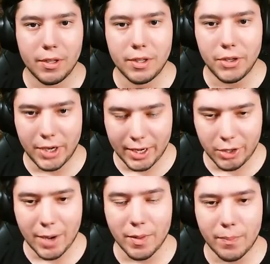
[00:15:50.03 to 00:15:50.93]
You gotta
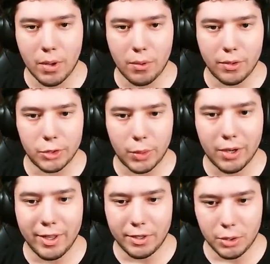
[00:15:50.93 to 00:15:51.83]
grab the bone as
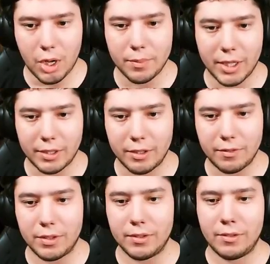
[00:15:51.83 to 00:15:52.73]
well and do
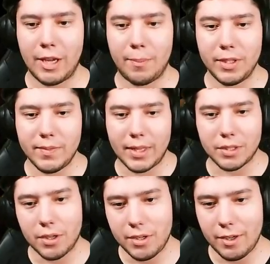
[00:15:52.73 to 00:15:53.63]
objectives. And I believe that's
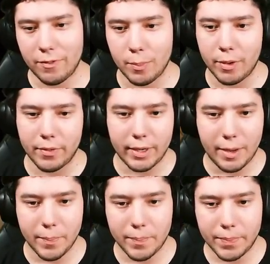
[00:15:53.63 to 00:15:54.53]
all you need for a perfect
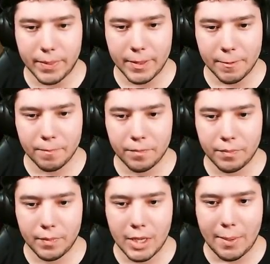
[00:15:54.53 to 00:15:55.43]
game.
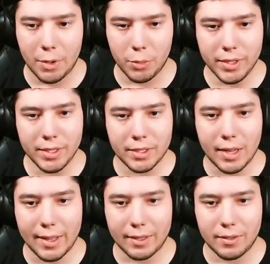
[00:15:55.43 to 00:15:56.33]
I mean, really, it's
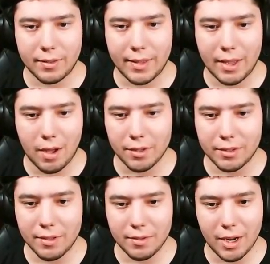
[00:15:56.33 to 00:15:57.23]
not like,
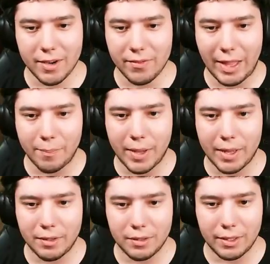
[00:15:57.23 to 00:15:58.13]
honestly, not even that
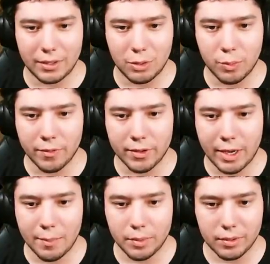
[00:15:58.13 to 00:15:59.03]
bad to like do perfect
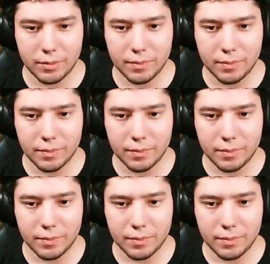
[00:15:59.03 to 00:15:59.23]
games.